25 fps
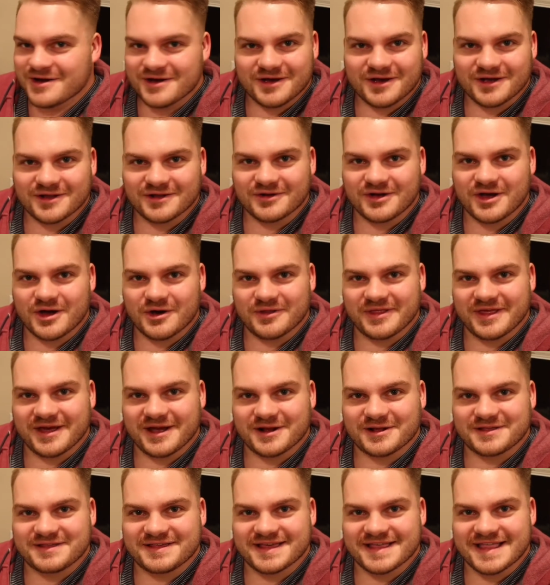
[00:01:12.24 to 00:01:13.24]
gonna go
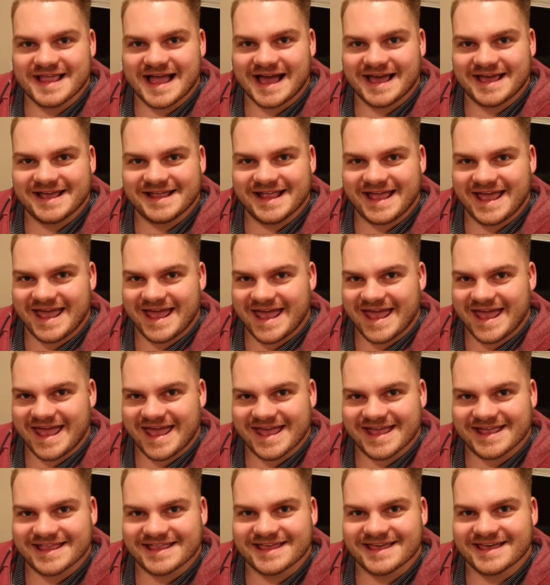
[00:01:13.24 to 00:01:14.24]
there tonight
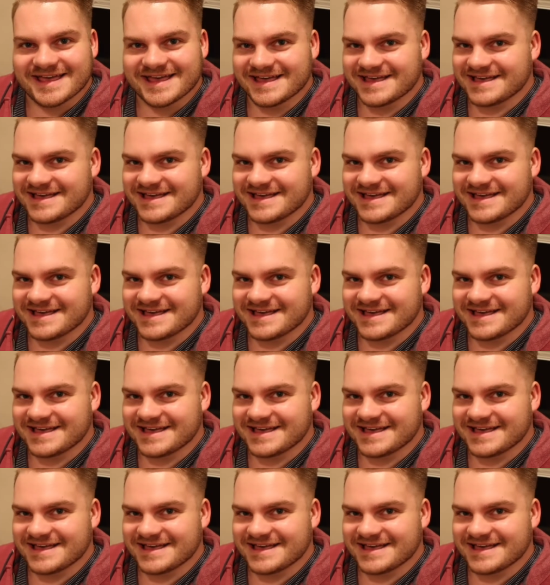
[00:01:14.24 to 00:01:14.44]
and